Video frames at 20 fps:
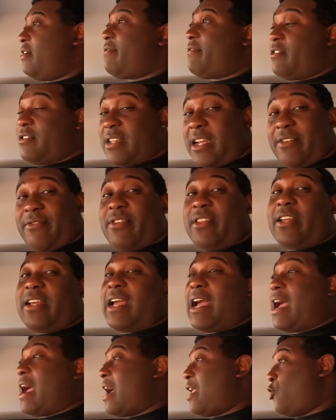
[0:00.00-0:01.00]
First time I really
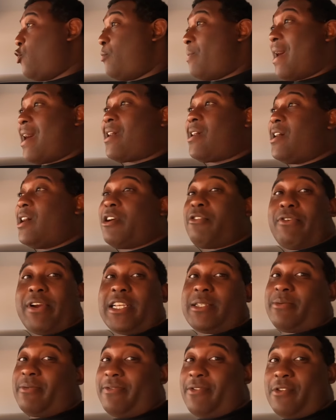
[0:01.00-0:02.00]
no, I cut
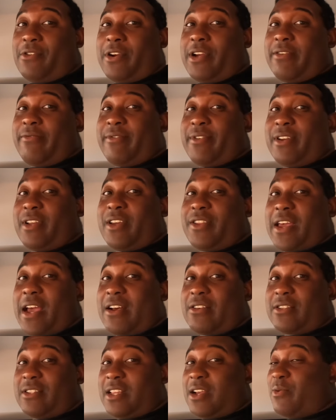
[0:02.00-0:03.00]
grass before even the other
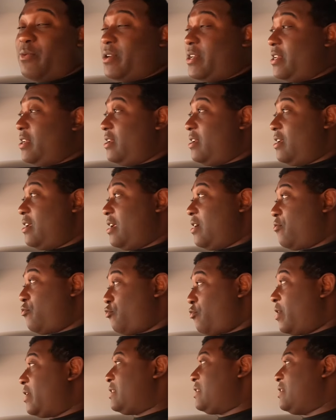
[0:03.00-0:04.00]
houses that we
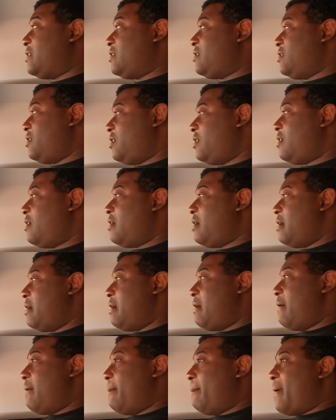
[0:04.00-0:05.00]
rented,
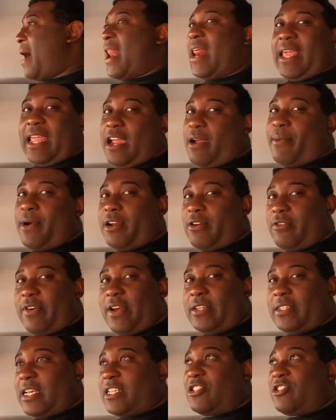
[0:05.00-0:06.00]
but I didn't care about the
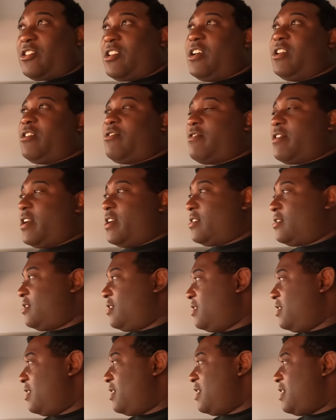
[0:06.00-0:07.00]
grass. I just cut the grass.
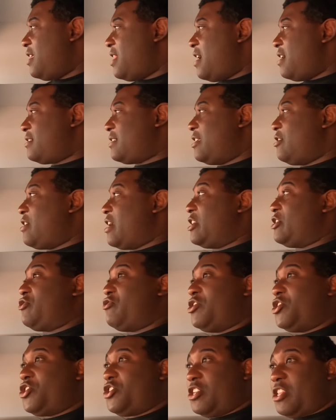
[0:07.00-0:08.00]
I was like, you got to
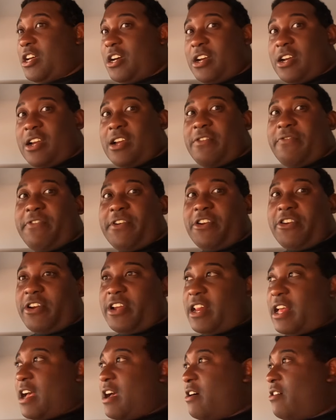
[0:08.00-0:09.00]
treat your lawn, figure
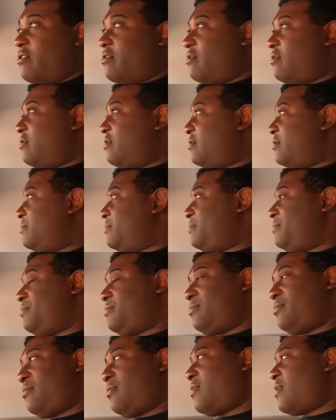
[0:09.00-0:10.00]
it out.
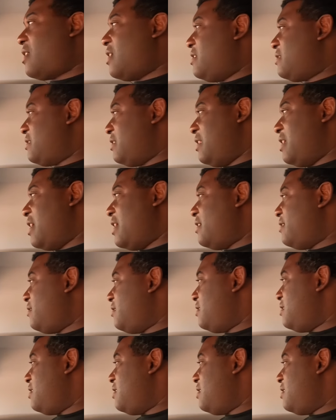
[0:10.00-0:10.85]
It's a lot.